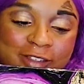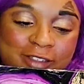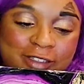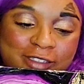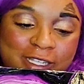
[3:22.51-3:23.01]

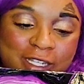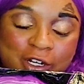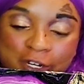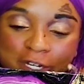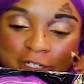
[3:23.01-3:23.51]
So he's like, all
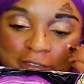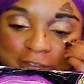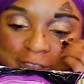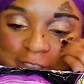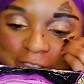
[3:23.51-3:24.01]
right,
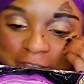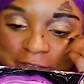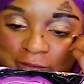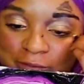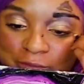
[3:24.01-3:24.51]
you know,
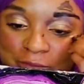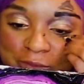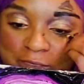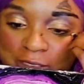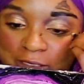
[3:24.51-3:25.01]

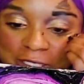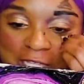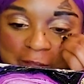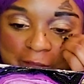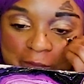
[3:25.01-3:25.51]
stay
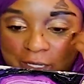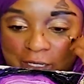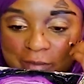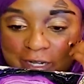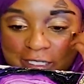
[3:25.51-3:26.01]
safe. I hit
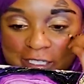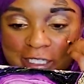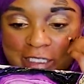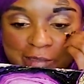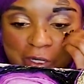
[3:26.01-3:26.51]
my dad's
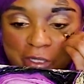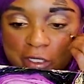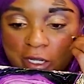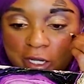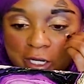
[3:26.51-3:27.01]
keys, I borrow the
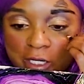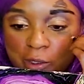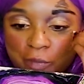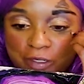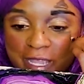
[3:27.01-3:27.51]
car, I go
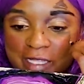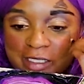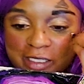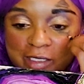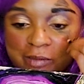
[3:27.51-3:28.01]
put gas
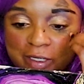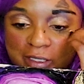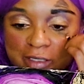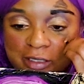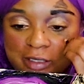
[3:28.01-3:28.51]
in it
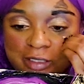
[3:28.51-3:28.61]
immediately.